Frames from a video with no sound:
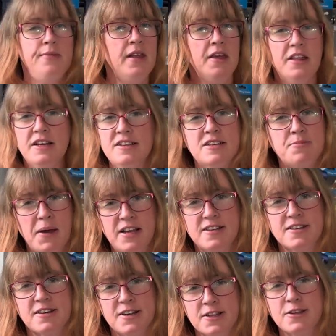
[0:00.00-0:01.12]
This is
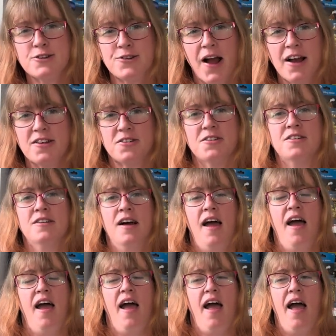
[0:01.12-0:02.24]
basically the Shrexel.
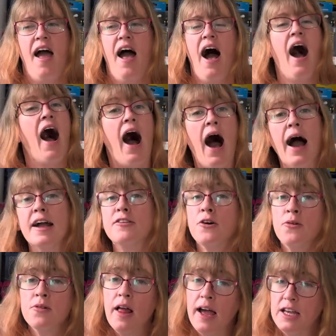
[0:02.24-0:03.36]
I
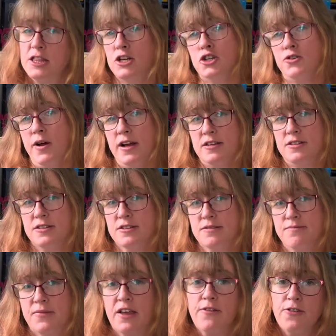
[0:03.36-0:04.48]
don't like the Shrexel.
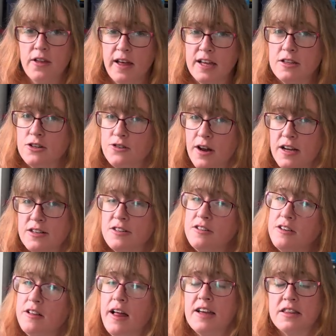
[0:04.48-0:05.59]
If you like the Shrexel,
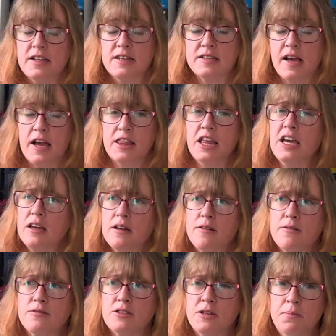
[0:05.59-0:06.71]
you like this. I think,
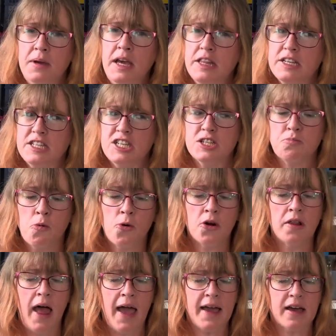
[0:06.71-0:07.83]
to me, this is more
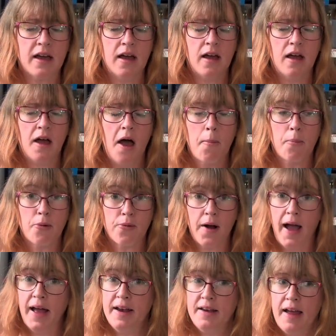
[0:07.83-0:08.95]
like
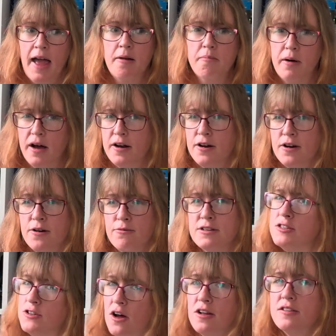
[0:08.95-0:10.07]
bread and butter with
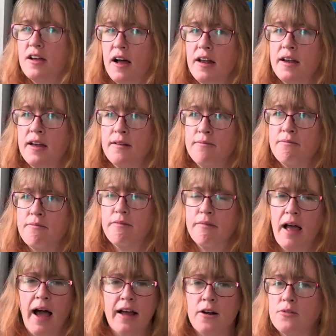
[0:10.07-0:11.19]
salt on it.
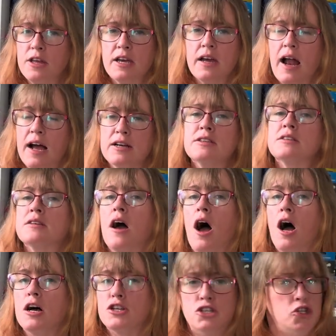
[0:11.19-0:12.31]
I don't think it has
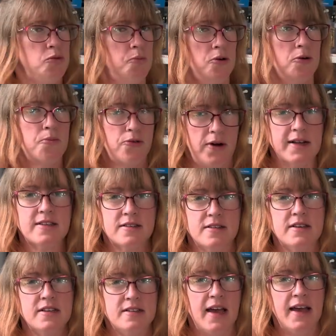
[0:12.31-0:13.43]
a super
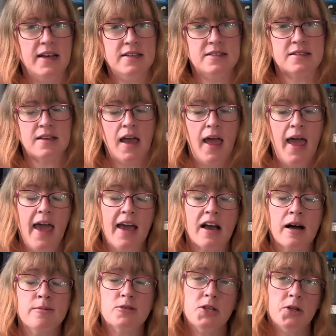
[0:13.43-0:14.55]
pretzel-y taste. It
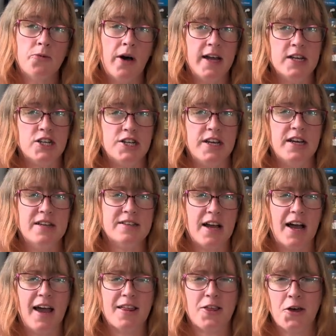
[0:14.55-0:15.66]
comes with a white cheese.
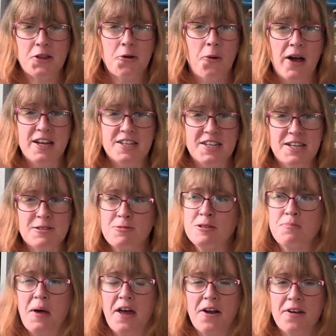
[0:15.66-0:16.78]
I thought the white cheese was
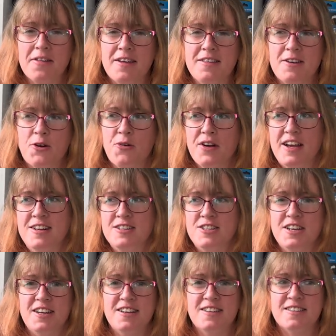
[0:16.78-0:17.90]
better than the green
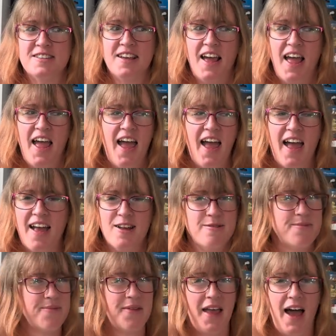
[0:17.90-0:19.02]
cheese.
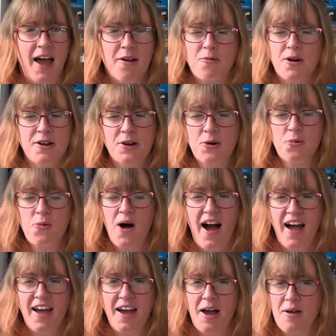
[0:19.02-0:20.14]
I wonder
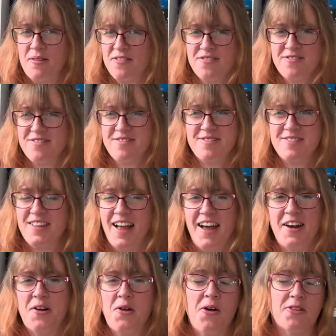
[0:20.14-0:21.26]
why. I
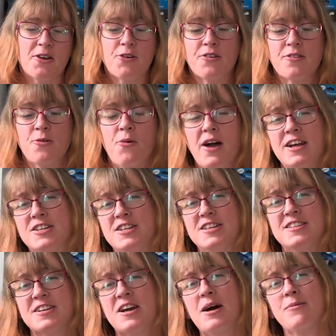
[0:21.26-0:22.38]
don't know. The white cheese
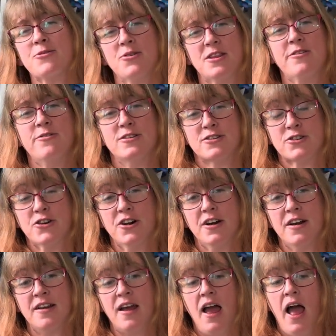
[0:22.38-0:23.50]
that comes with it was
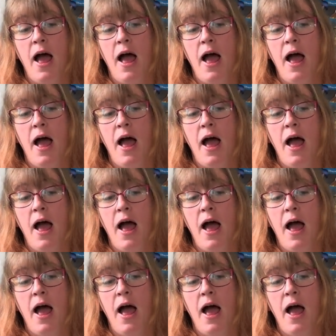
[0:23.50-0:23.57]
good.